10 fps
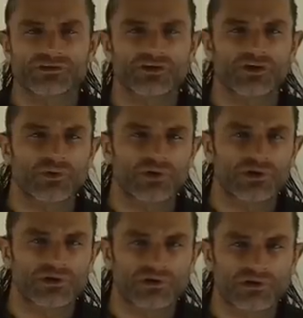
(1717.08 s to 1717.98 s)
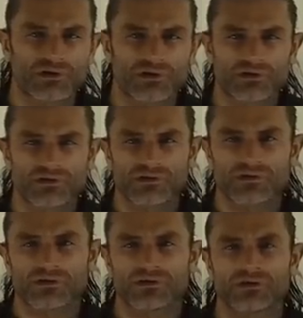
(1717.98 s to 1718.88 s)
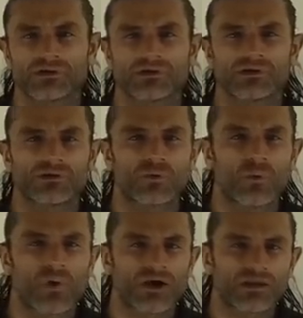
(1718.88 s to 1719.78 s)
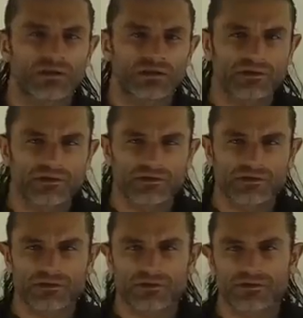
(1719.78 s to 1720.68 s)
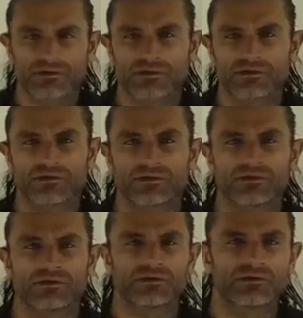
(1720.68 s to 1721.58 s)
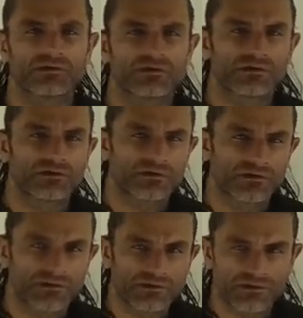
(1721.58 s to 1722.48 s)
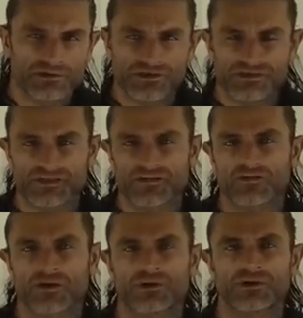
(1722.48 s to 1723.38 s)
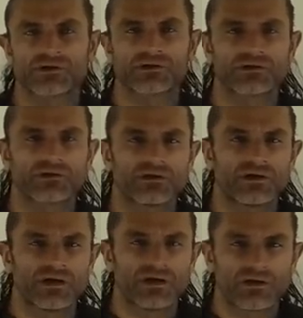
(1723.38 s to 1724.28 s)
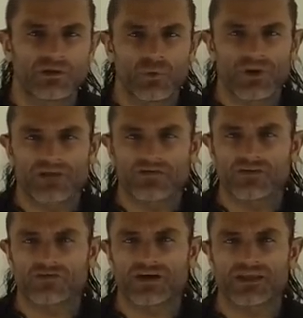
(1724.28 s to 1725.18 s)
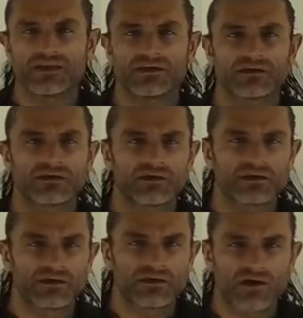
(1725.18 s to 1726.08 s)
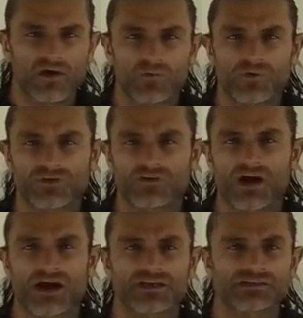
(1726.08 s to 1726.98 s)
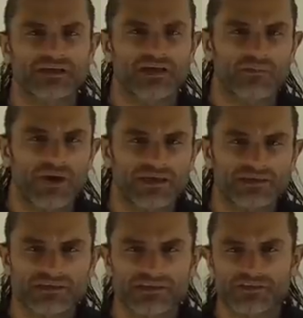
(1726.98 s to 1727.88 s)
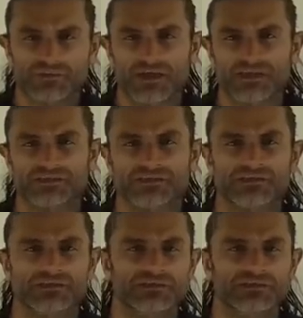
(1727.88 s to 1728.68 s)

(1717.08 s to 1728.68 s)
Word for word: 2 1 0 Whenever you're ready, open your eyes and come back into this space.